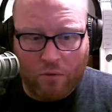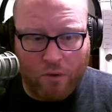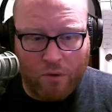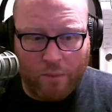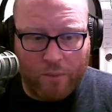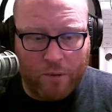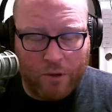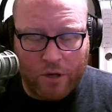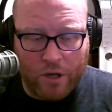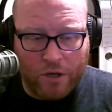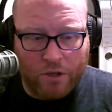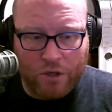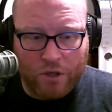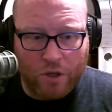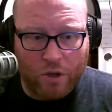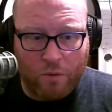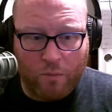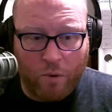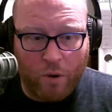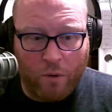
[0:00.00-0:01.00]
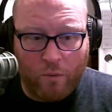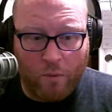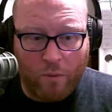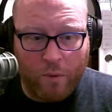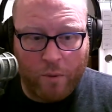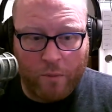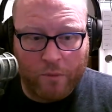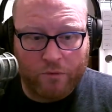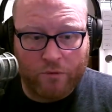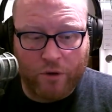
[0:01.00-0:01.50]
reputation to the point where
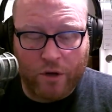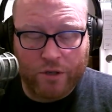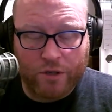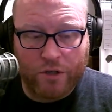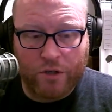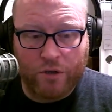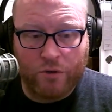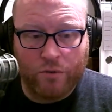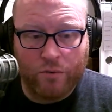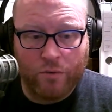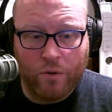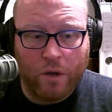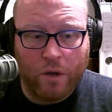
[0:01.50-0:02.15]
people trust you,